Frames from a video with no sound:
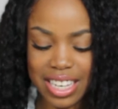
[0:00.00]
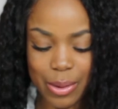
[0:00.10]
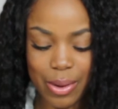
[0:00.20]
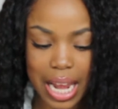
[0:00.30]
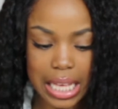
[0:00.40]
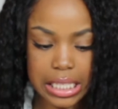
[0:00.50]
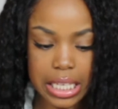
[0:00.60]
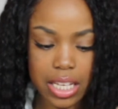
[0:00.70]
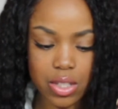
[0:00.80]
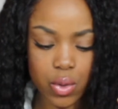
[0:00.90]
little
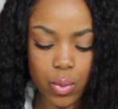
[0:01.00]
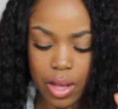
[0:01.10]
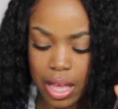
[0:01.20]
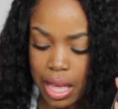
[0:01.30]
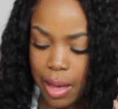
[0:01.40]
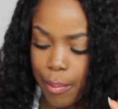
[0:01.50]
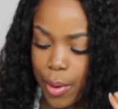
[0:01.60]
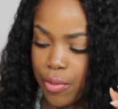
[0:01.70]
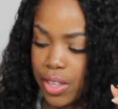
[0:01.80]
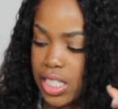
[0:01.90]
elastics. Ooh, a
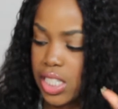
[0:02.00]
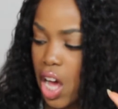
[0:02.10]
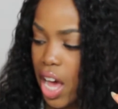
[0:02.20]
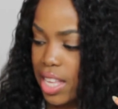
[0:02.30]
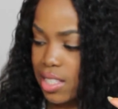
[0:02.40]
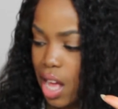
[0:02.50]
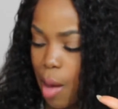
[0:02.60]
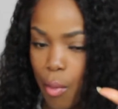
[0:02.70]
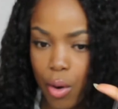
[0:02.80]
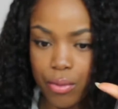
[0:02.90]
bit of the dye has
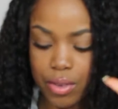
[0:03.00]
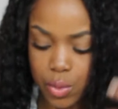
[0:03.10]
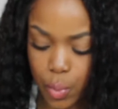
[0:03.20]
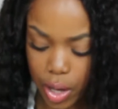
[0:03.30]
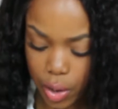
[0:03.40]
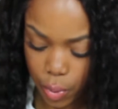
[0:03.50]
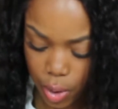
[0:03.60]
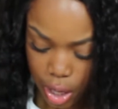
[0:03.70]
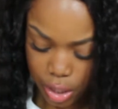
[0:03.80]
come off as well.